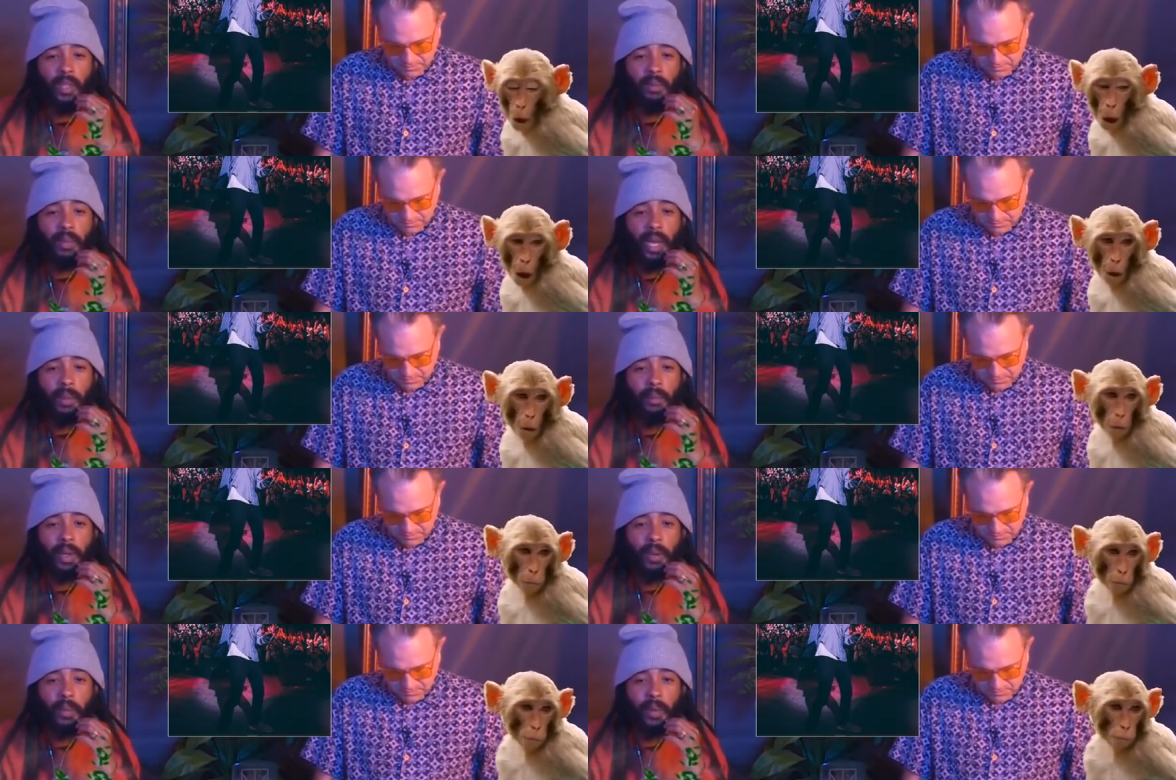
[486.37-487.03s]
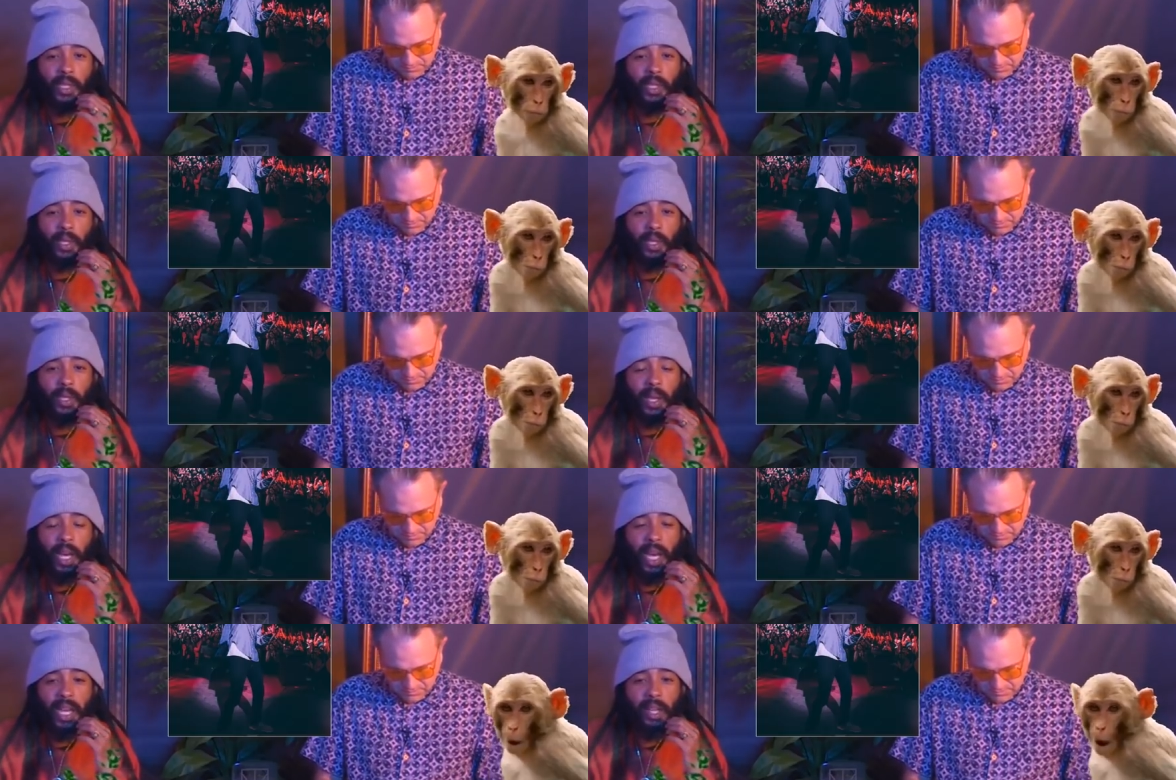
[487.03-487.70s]
Speaker 1: am with my memory, so
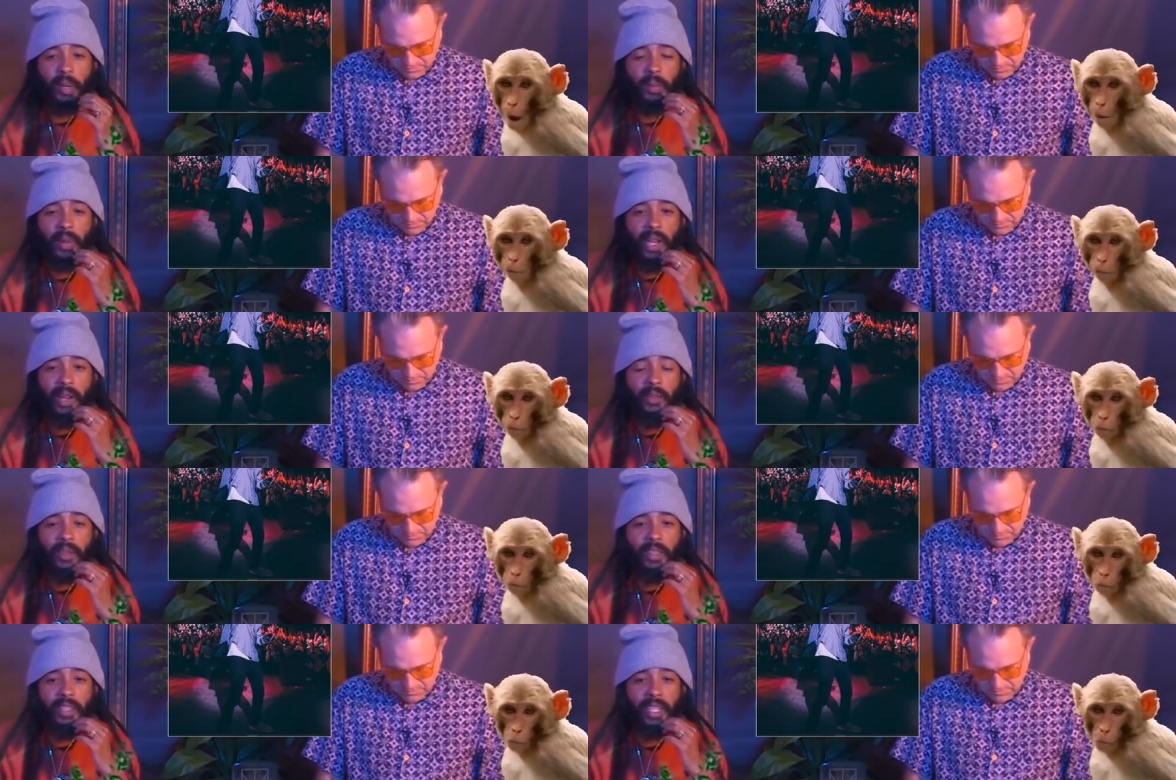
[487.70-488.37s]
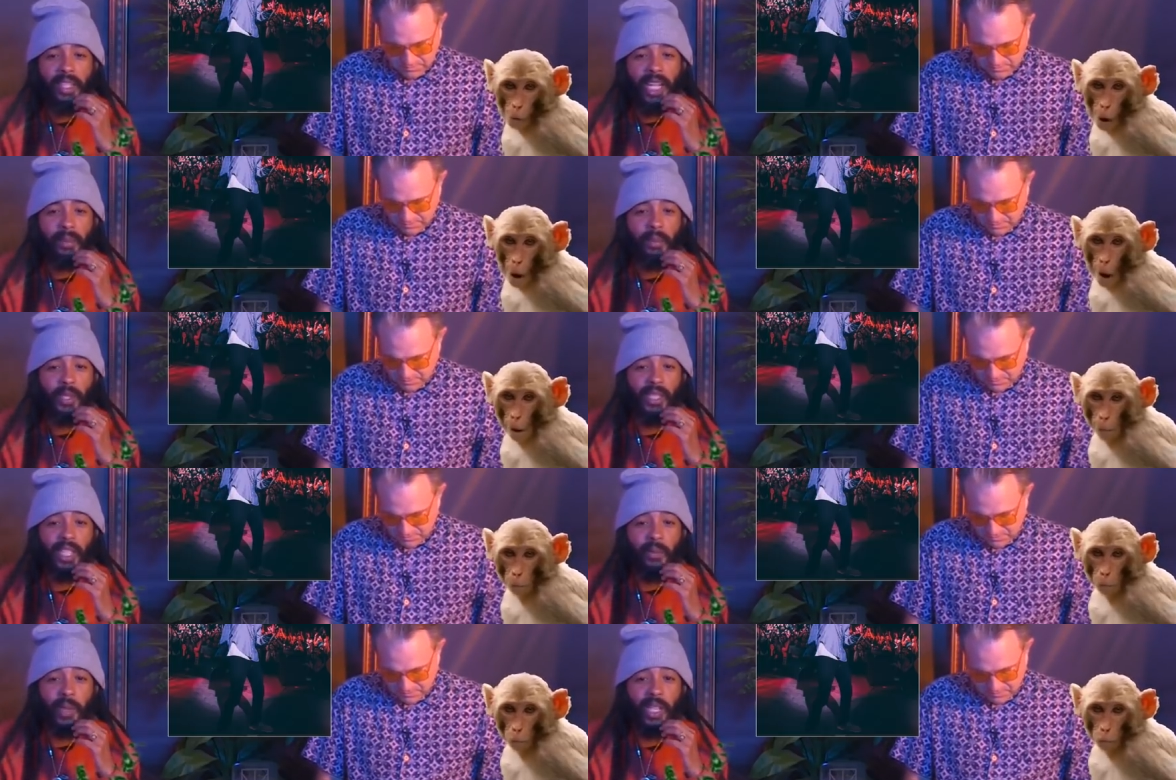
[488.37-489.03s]
I can remember everything. That
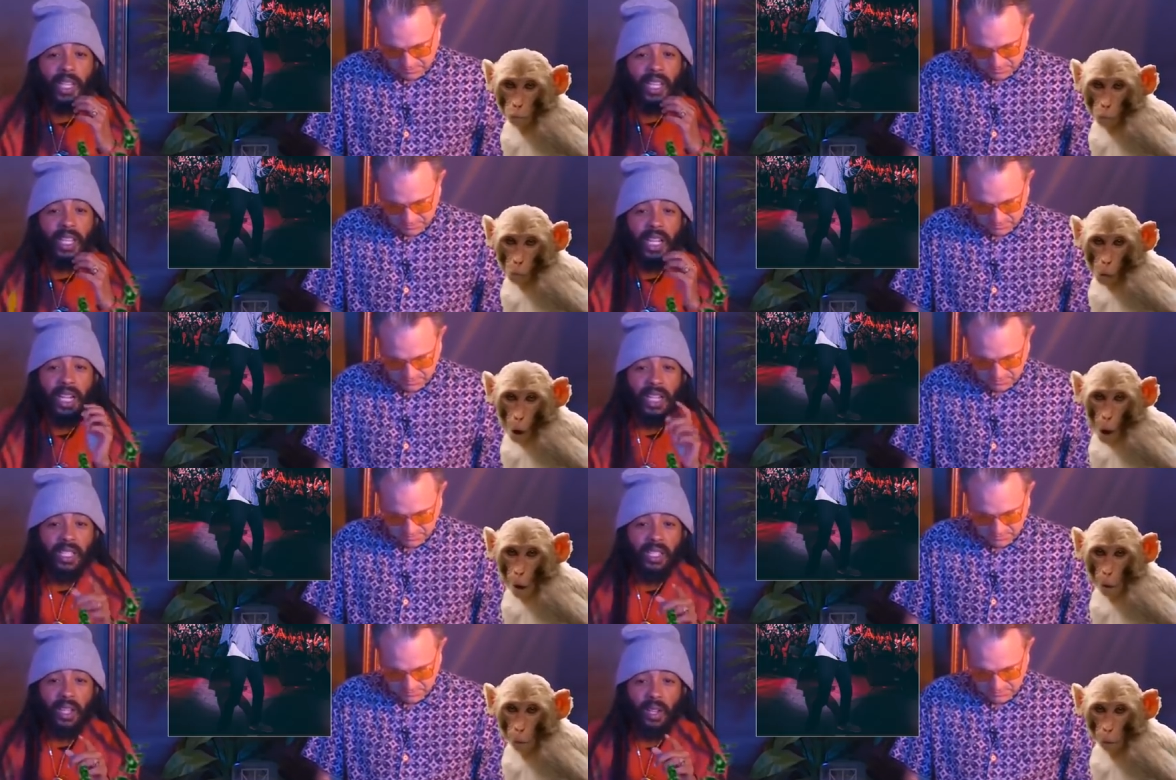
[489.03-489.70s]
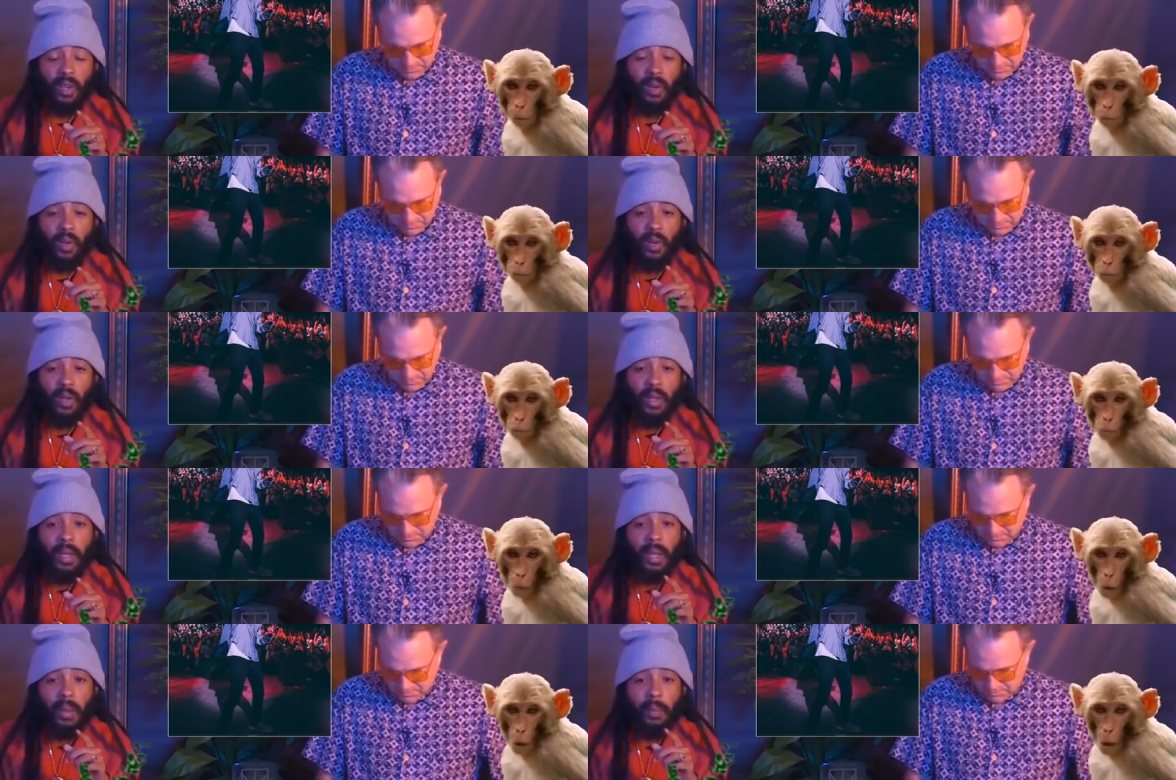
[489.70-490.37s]
must have been years ago,
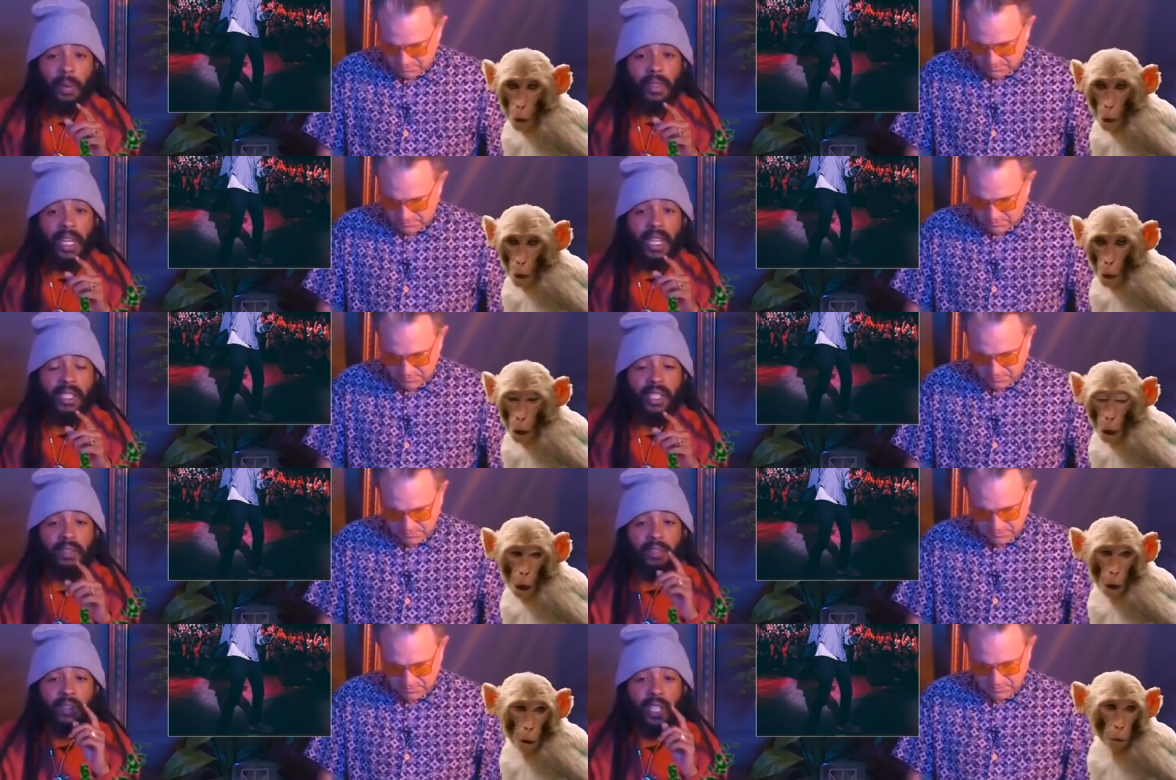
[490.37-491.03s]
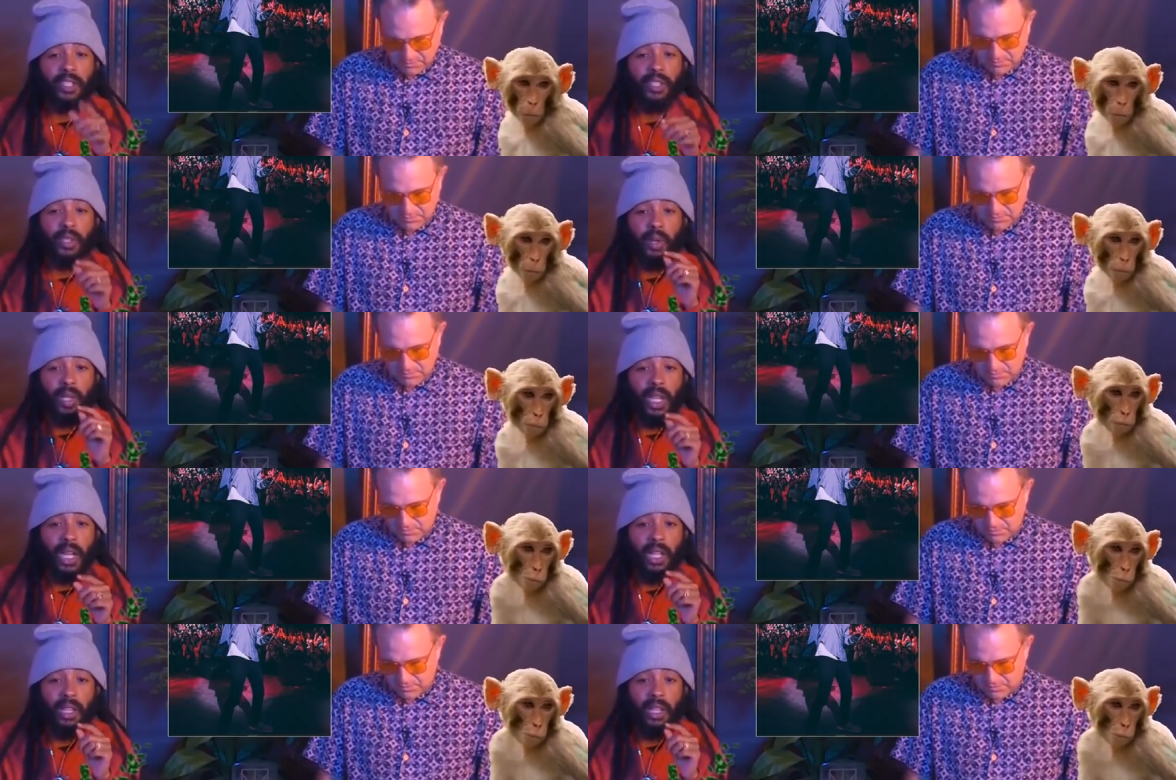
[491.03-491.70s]
but that's in
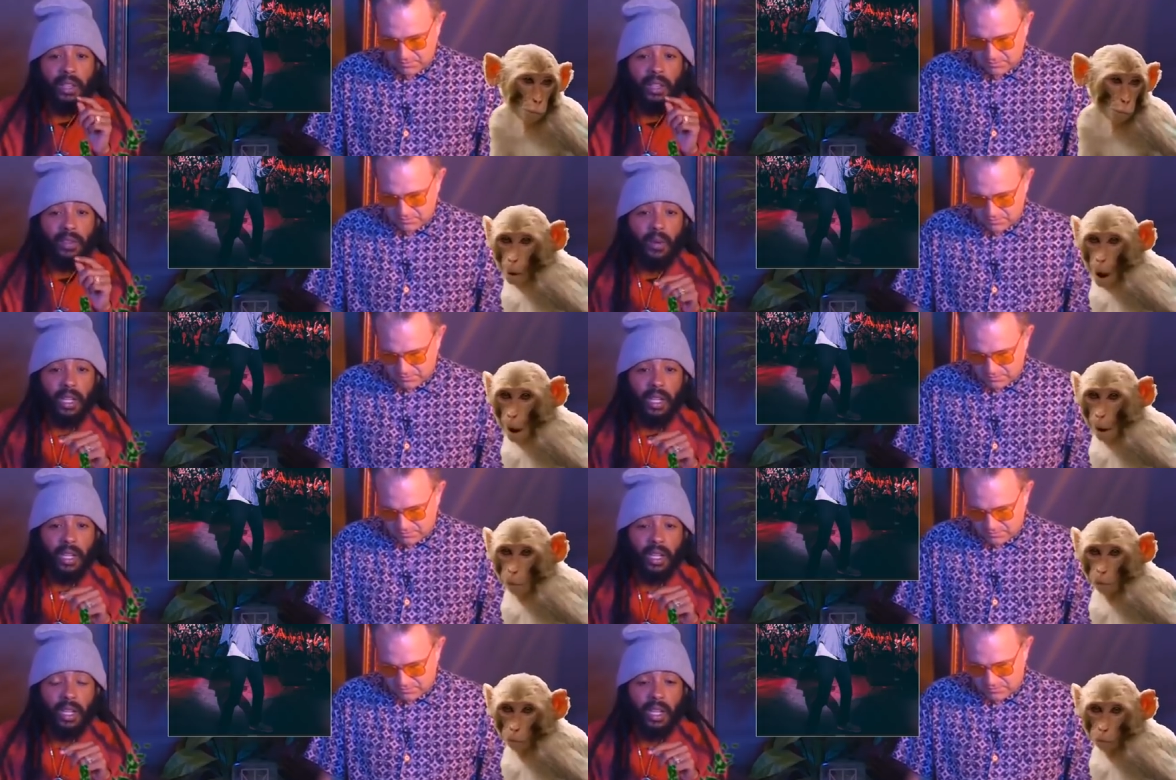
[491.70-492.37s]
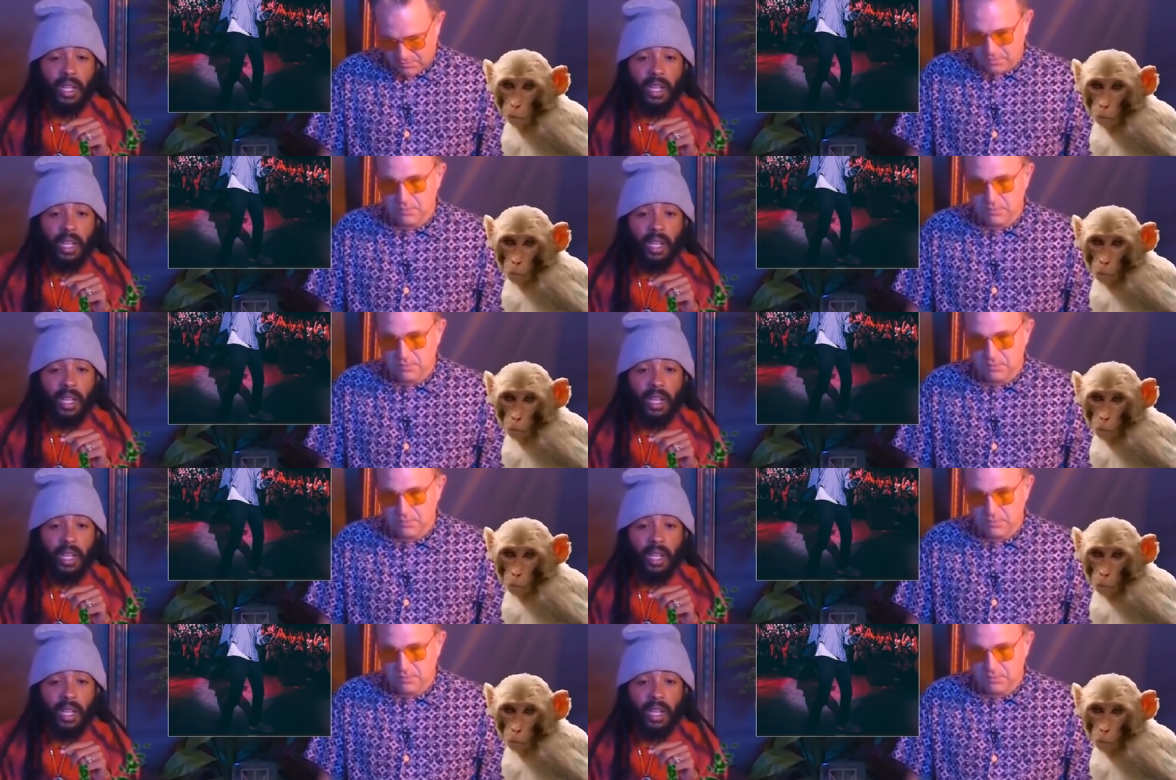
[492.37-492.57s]
Fresno, California.